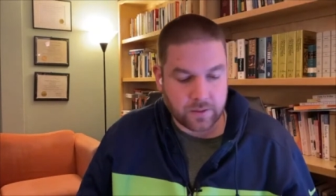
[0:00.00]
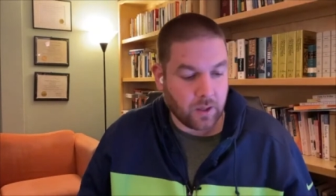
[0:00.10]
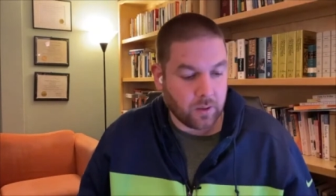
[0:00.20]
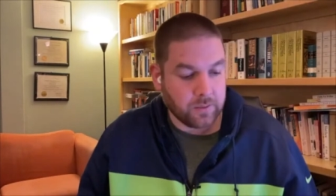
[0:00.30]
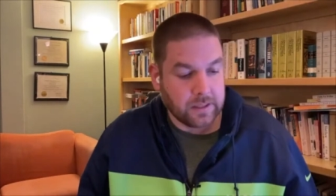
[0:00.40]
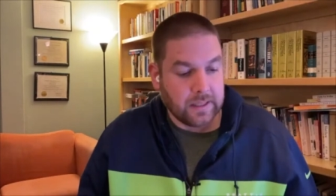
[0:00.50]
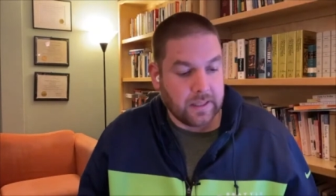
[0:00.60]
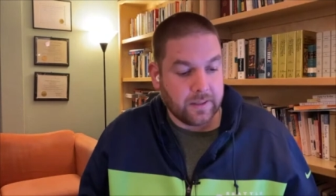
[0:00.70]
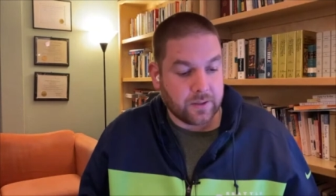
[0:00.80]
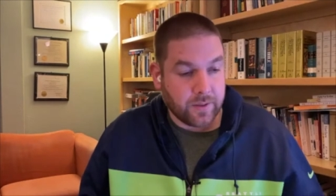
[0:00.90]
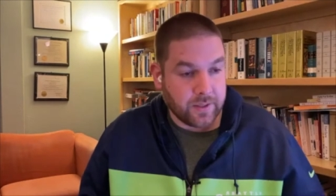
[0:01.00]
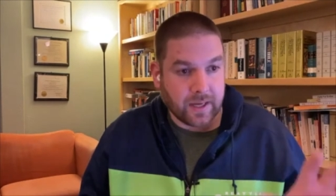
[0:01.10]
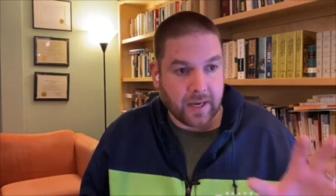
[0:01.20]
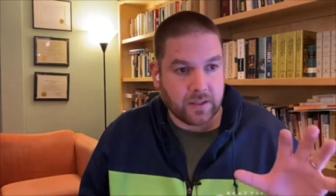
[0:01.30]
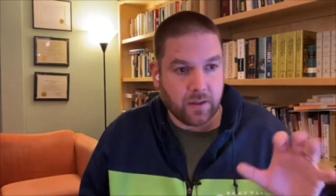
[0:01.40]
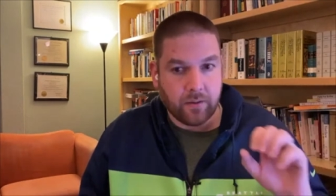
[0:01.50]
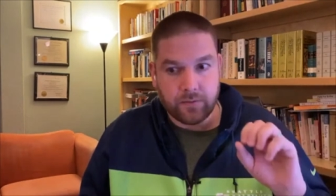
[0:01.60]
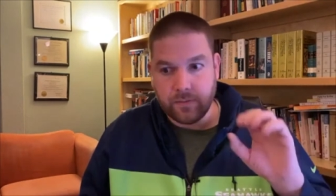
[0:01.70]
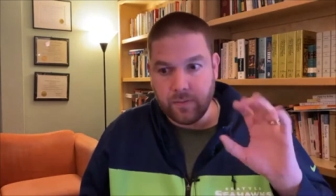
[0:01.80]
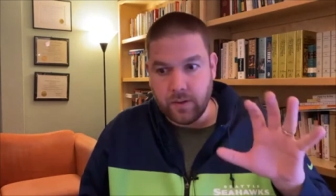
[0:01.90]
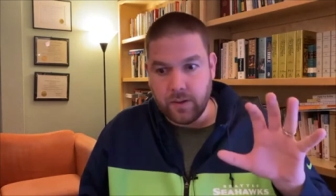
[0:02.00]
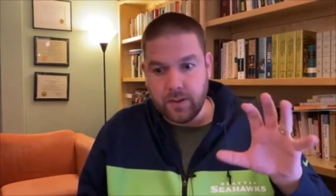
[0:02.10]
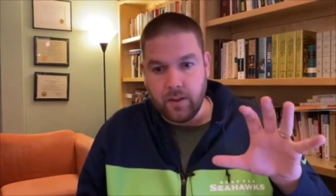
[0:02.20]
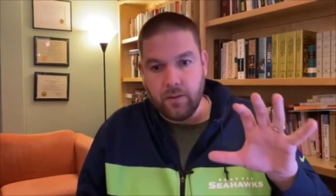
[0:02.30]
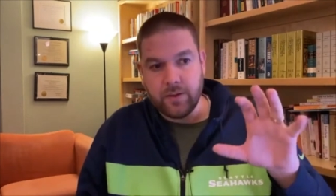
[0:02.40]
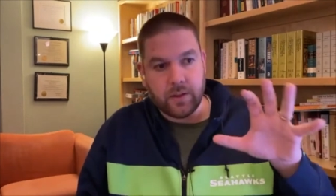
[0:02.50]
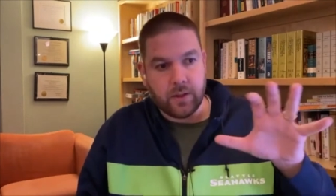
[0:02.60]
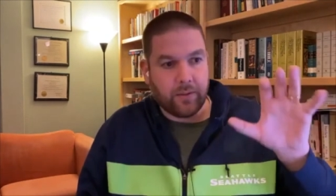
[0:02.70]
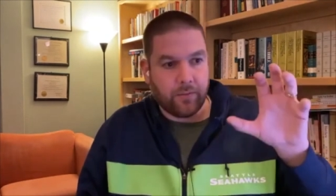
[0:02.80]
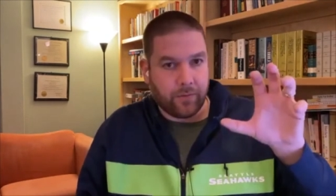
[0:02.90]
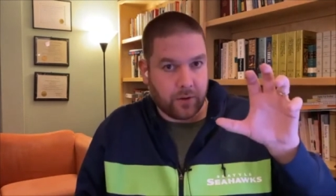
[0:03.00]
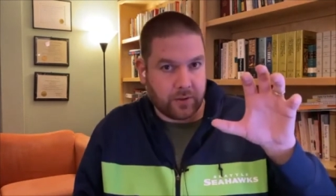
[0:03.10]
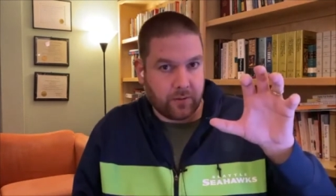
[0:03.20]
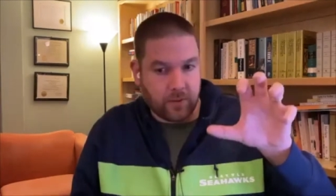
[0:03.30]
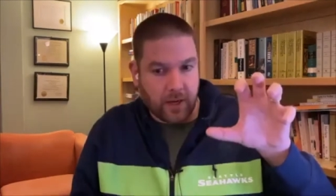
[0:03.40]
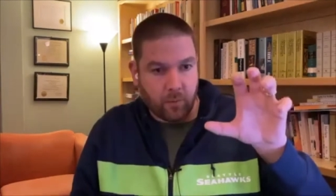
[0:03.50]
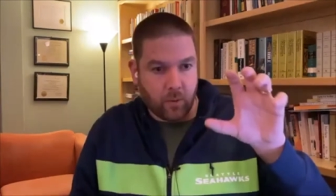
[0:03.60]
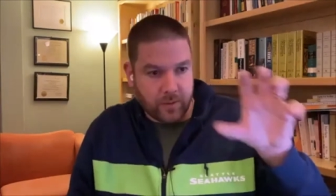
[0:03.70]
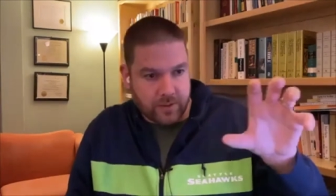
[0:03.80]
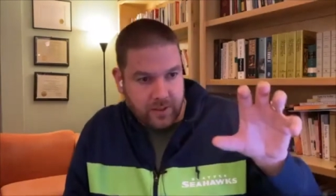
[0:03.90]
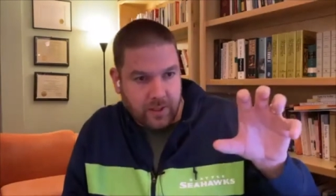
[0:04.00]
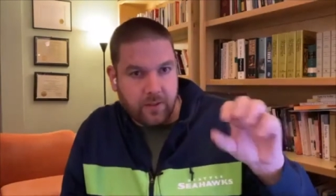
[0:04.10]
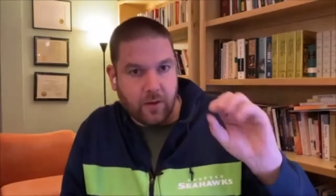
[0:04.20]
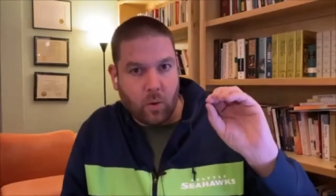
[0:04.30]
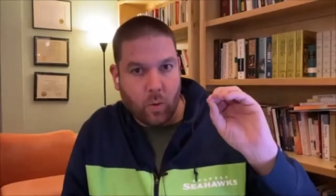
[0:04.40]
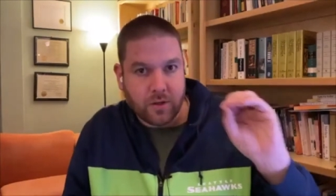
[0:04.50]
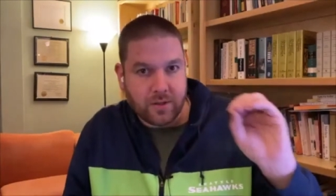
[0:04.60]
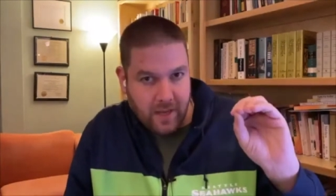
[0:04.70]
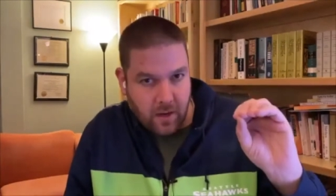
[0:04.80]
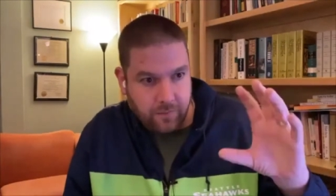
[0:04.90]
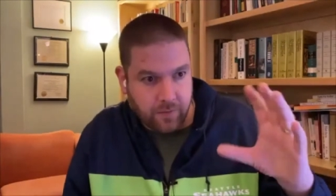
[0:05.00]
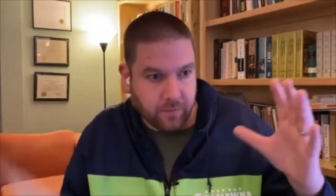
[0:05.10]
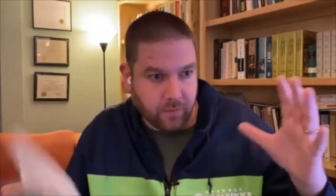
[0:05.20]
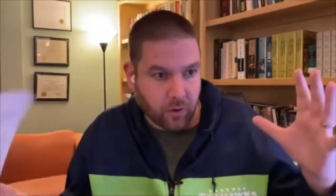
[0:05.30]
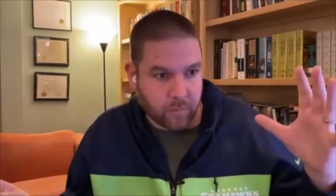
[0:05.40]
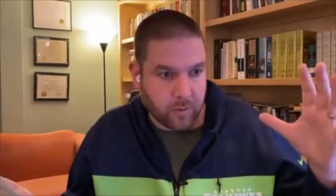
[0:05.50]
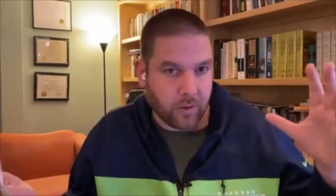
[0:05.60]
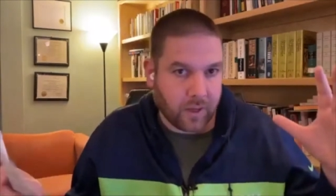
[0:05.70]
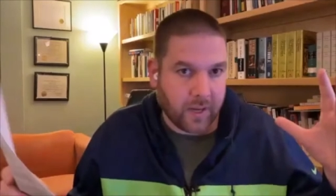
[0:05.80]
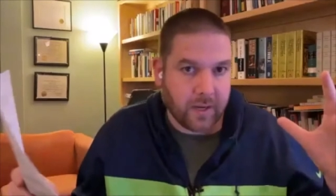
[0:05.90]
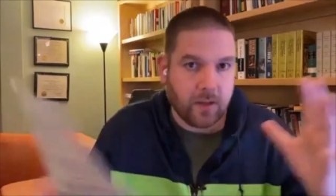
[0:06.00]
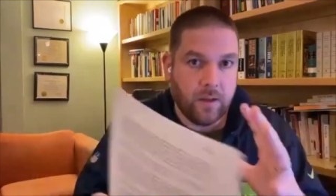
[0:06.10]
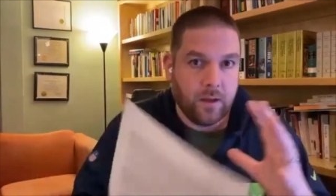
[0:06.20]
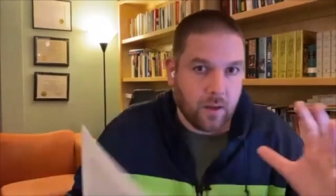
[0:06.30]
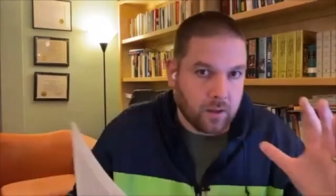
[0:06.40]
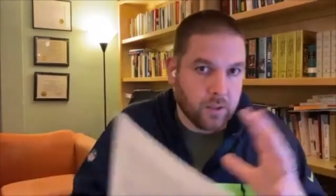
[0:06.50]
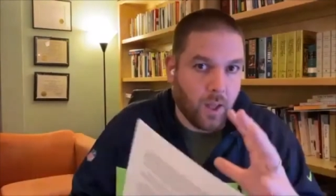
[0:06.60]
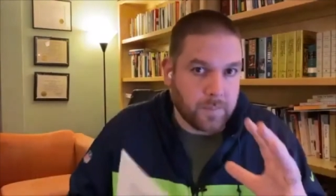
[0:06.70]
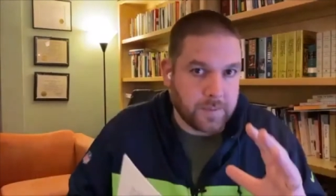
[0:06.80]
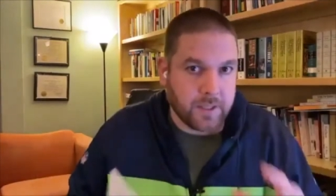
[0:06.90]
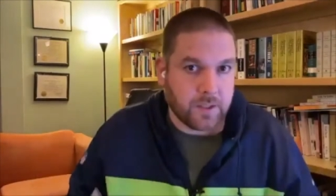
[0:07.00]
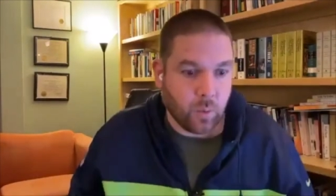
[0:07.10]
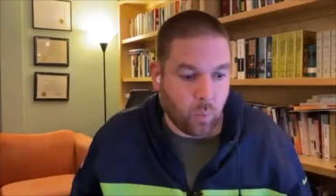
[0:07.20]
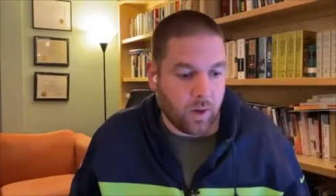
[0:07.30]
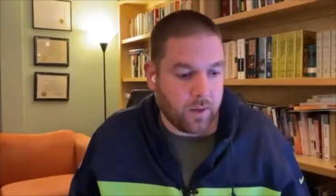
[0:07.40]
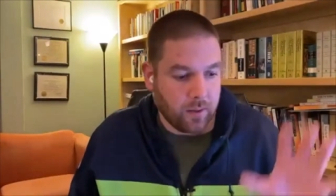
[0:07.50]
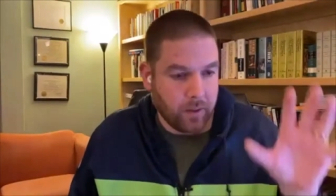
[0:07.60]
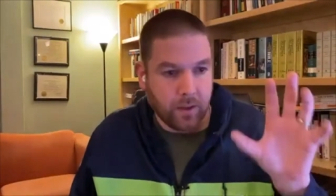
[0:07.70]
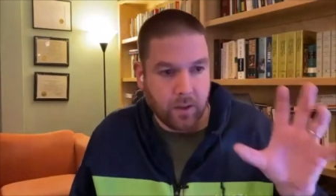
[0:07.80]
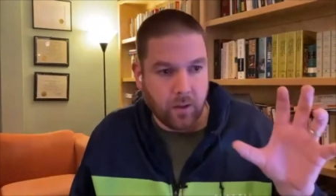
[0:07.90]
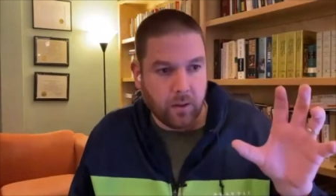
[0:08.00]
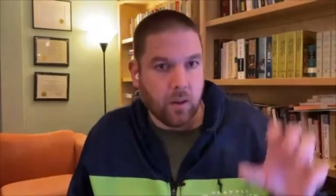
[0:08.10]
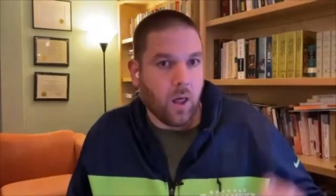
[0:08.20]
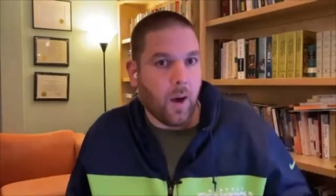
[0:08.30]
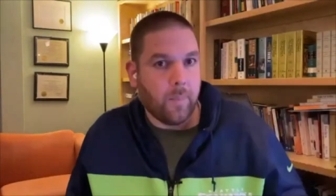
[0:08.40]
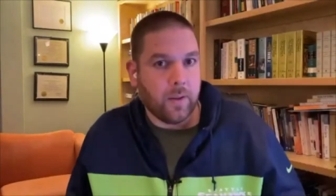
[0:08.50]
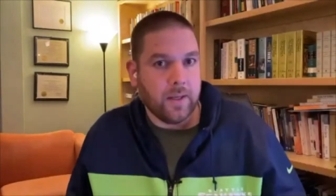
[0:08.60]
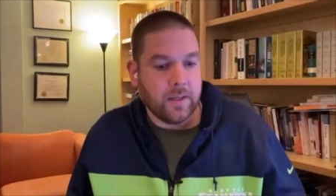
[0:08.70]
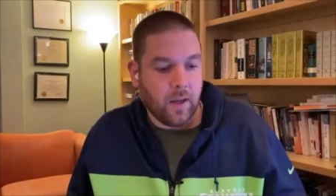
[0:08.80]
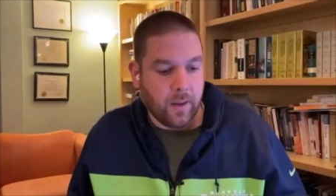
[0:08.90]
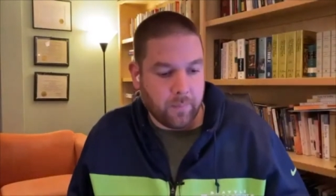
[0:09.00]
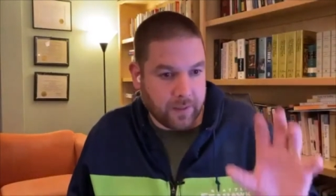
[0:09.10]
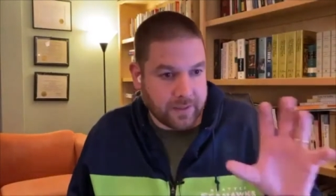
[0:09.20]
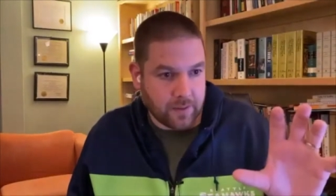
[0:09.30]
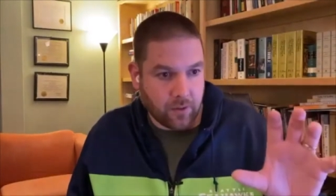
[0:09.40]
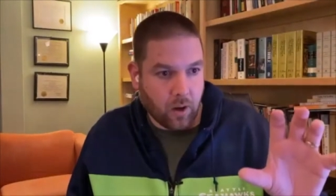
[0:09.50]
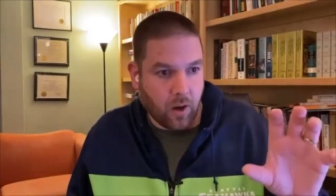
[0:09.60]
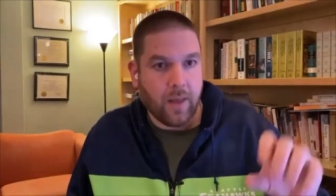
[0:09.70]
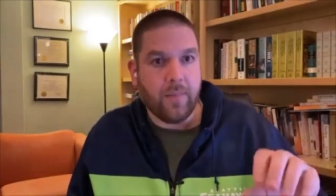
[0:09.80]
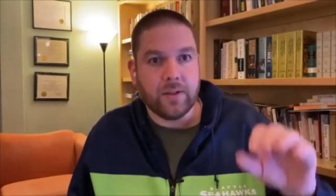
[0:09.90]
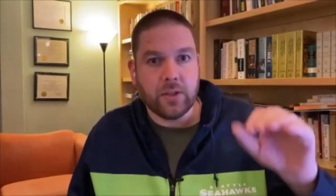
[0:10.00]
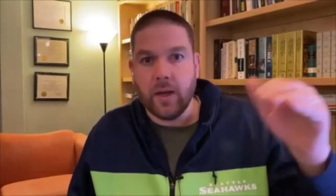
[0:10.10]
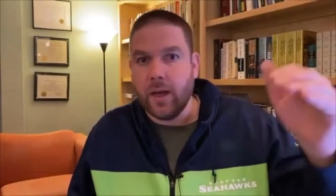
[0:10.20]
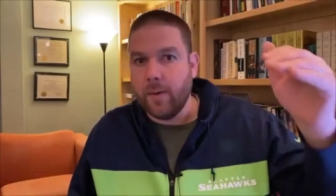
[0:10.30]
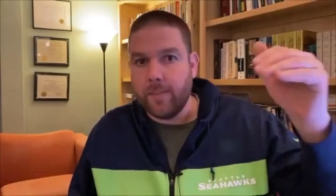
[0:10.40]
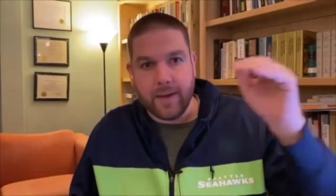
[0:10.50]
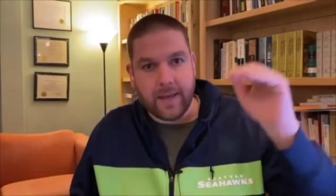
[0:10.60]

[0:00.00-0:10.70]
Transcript: so so these kinds of the, this is like the first time where we see the quartet of the vulnerable kind of lumped into one law play, uh, place in the law and that's going to come up